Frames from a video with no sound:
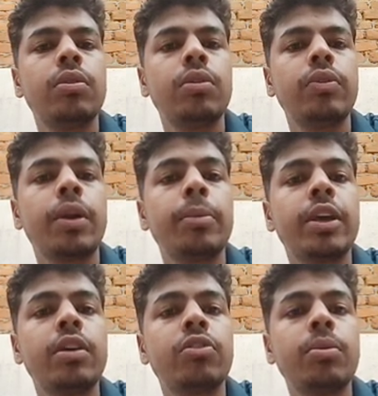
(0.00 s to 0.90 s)
we are
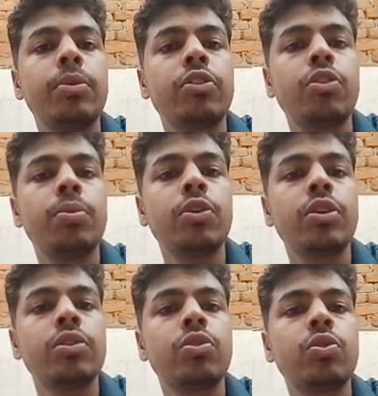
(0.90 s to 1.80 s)
making some
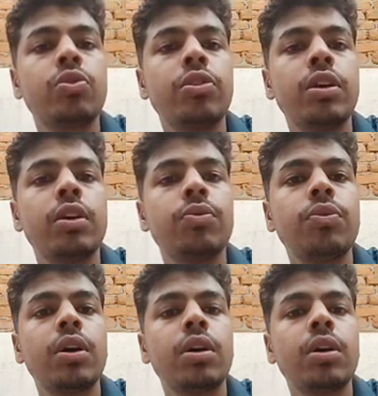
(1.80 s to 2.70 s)
distributions to see if
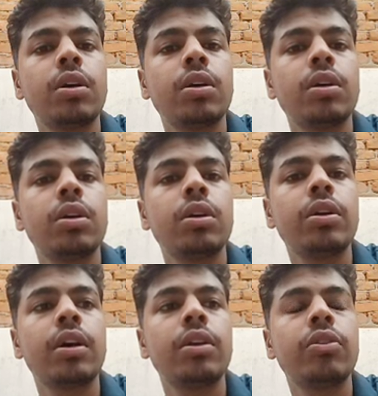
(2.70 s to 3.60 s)
the
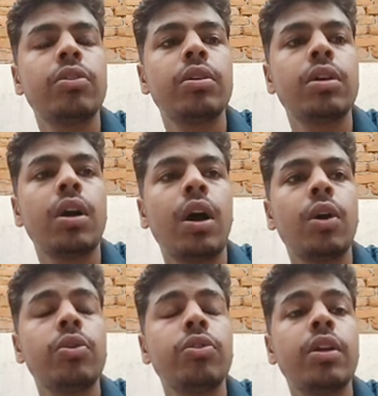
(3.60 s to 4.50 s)
data is
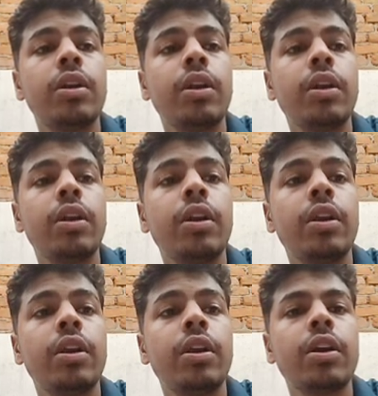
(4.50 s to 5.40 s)
how is the data is
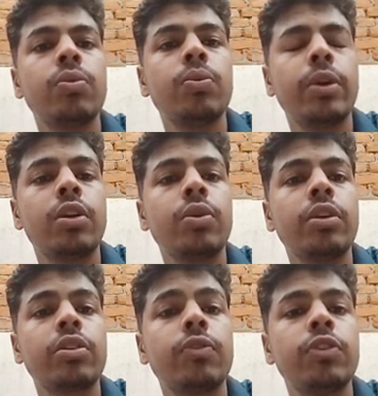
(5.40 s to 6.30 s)
looking. We are doing
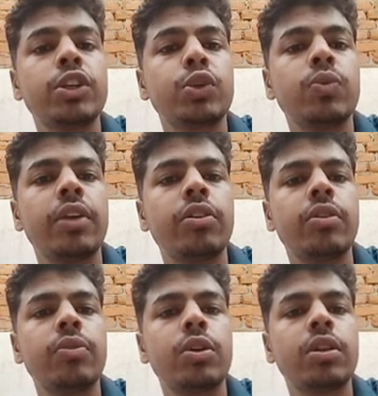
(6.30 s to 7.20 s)
some visualization
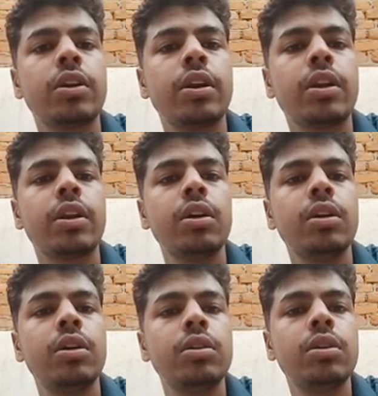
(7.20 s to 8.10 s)
for the data.
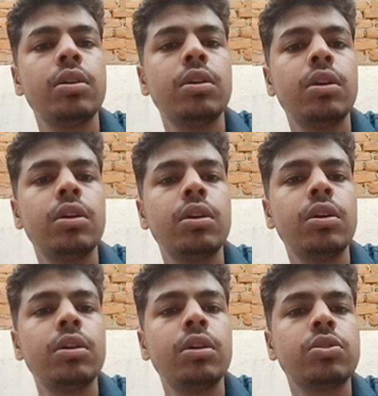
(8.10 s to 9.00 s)
So
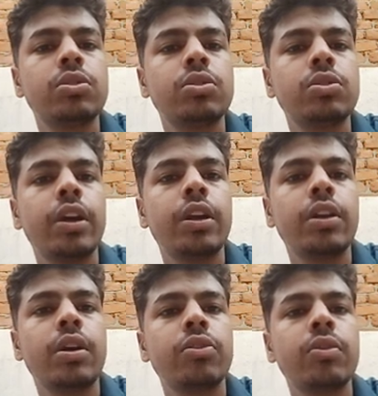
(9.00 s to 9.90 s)
here is
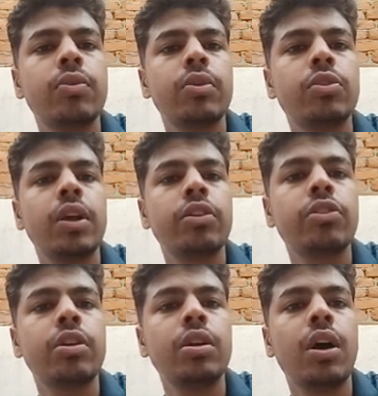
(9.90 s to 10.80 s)
the
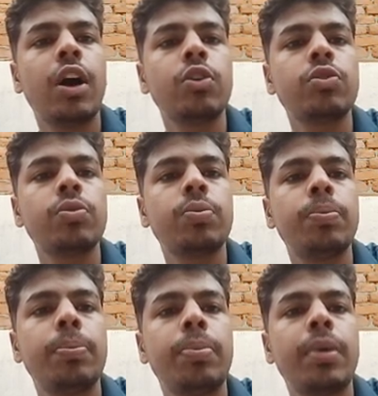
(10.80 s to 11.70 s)
visualization house
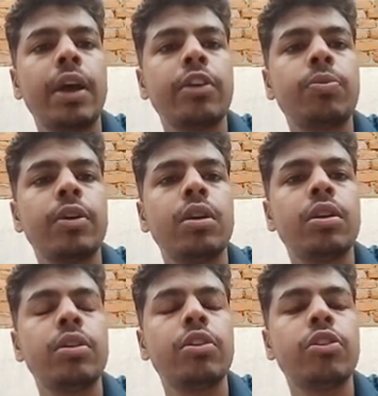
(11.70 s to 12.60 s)
price
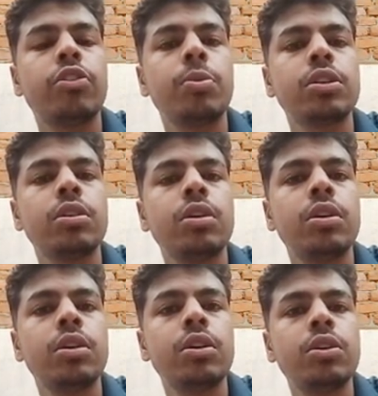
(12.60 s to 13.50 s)
distribution.
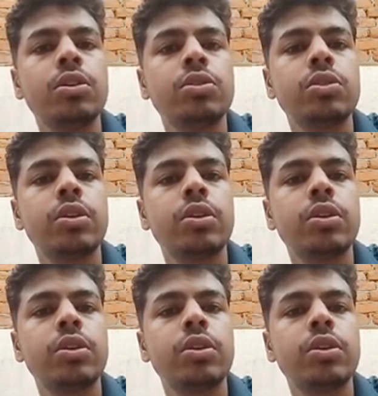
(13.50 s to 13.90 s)
So here